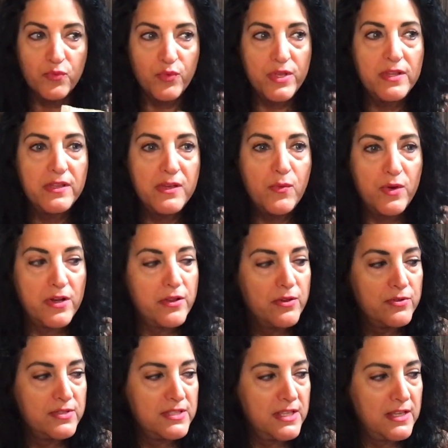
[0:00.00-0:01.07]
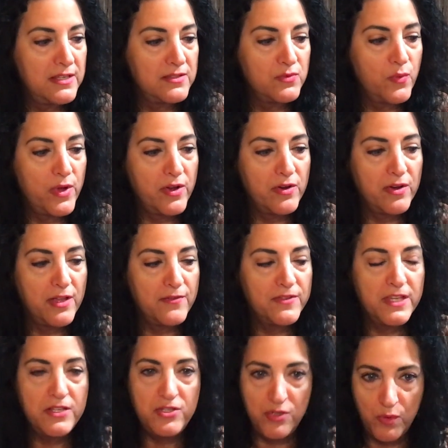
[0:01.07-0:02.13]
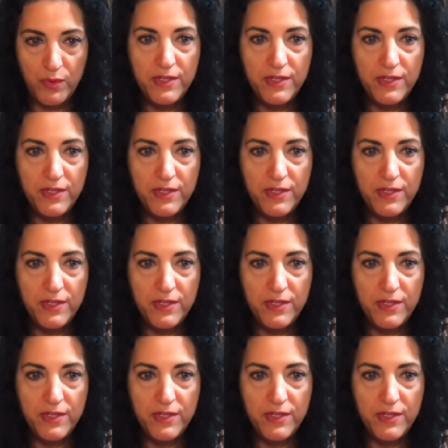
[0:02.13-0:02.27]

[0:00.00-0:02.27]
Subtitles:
really one of those things where if they don't